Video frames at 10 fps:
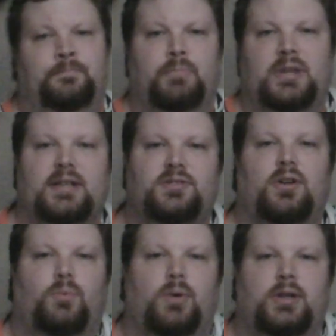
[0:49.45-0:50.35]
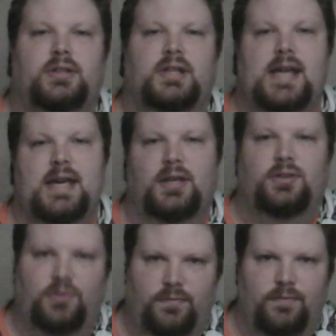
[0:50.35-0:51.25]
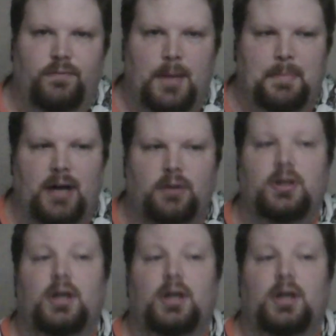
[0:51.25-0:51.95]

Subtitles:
But that's not what today is about.